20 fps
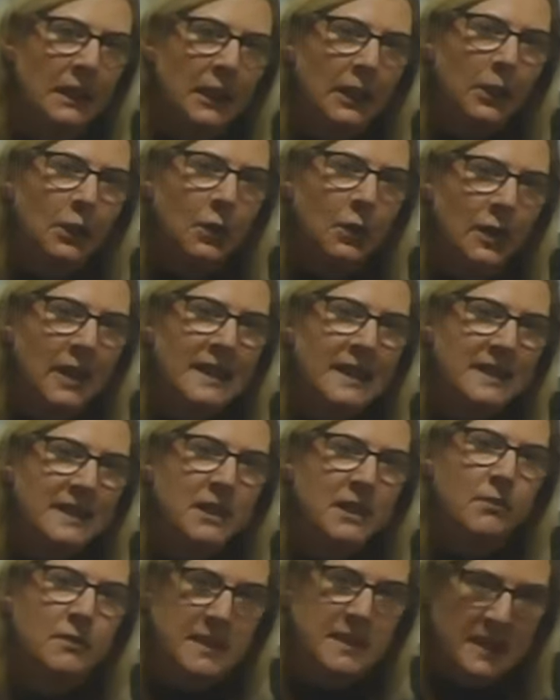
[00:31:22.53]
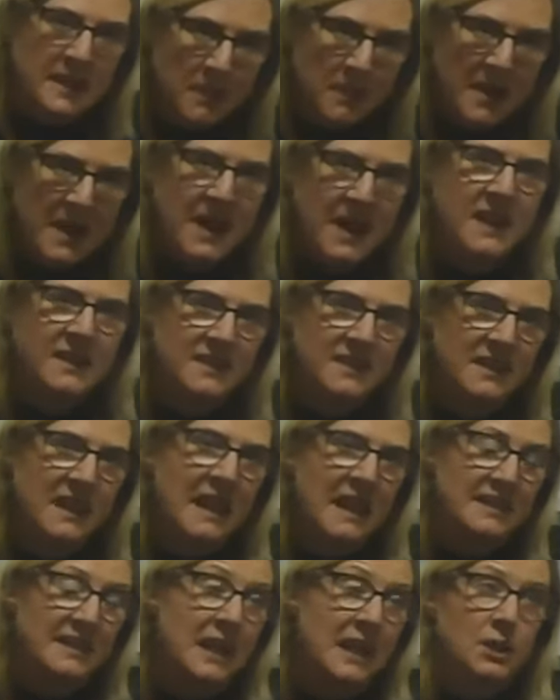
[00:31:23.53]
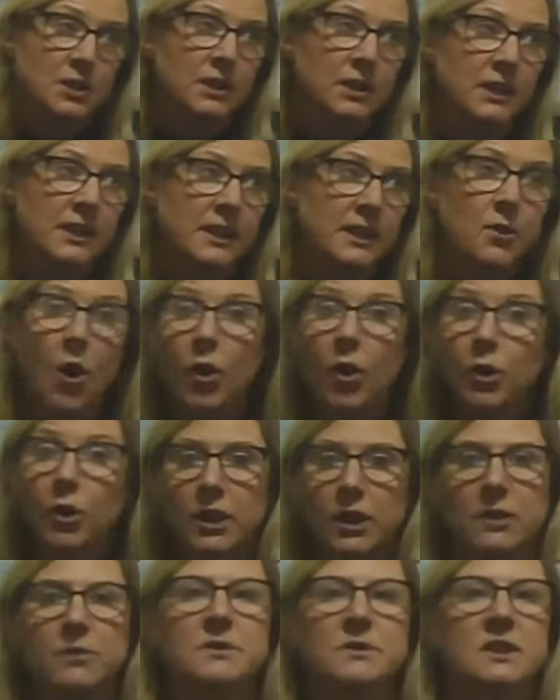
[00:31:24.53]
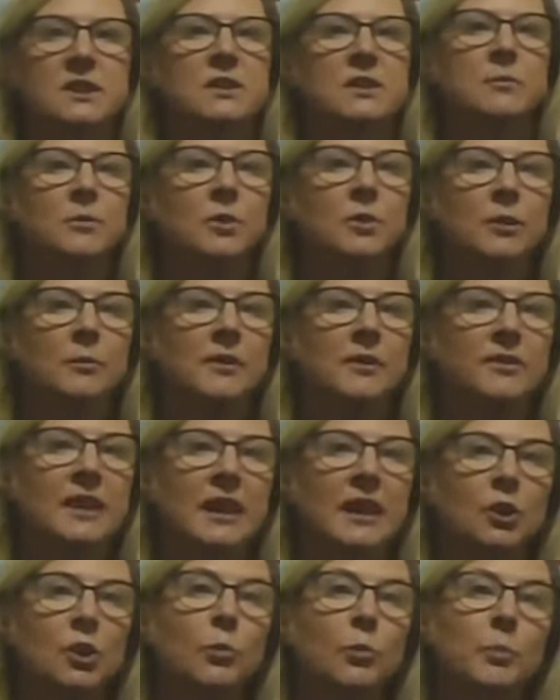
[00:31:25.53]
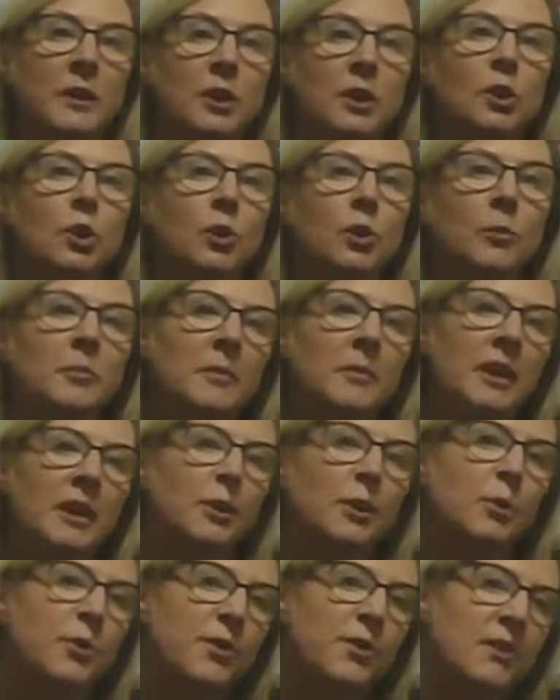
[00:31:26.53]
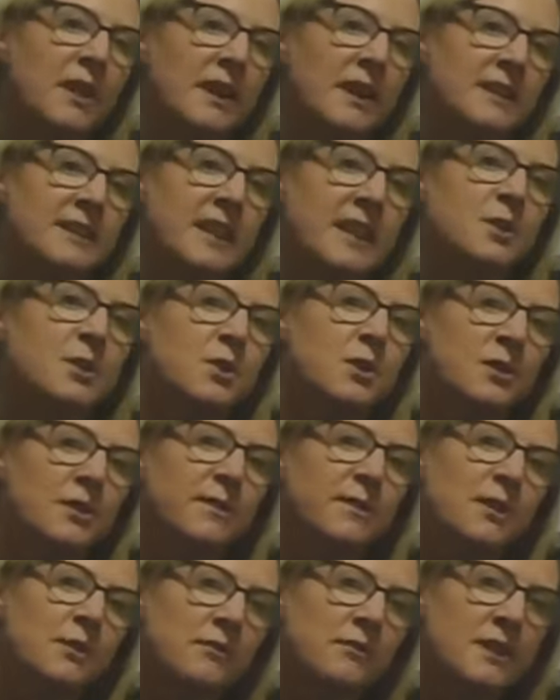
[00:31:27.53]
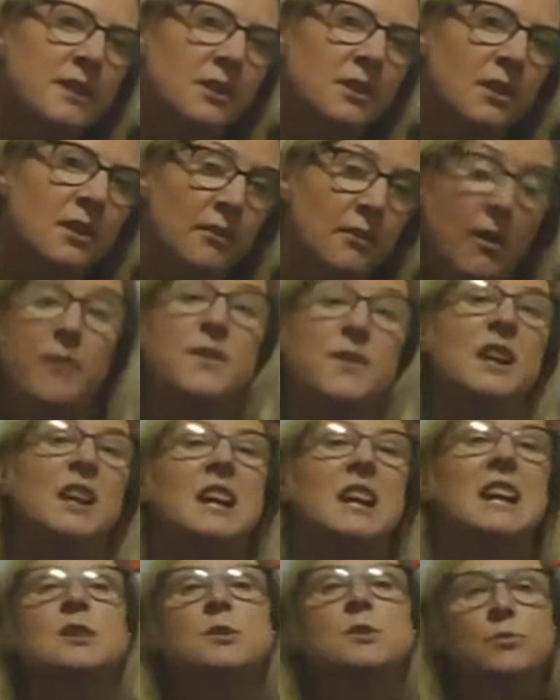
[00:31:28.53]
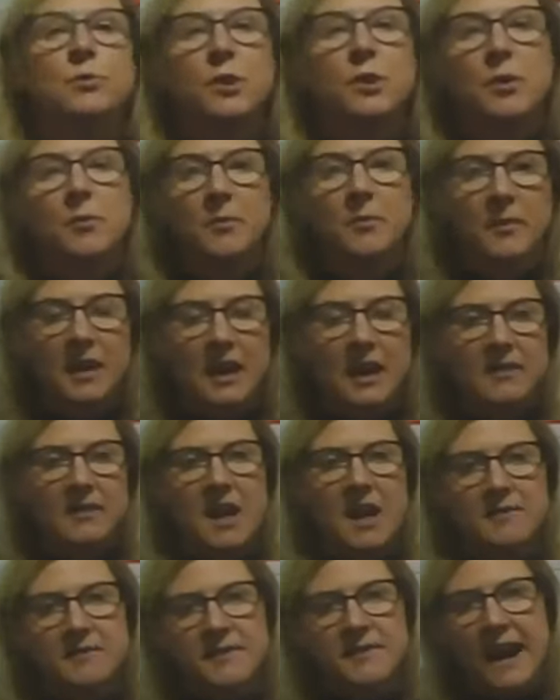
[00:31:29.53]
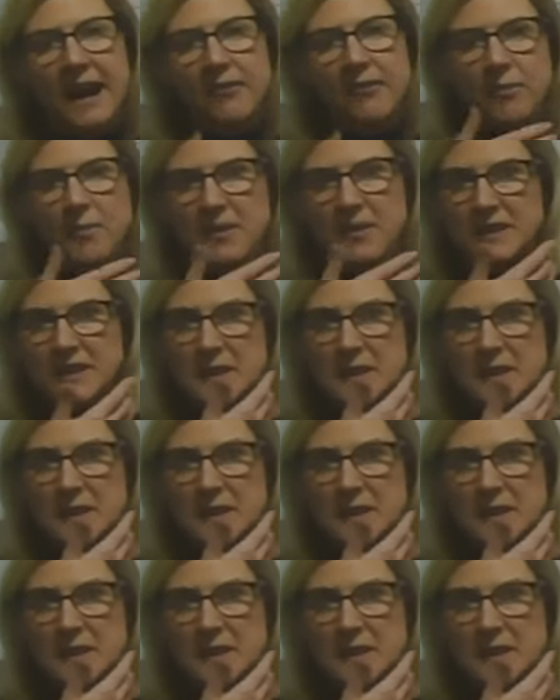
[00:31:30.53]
You know, is there a space that's actually not used at the moment that could become another extension of your classroom and environment?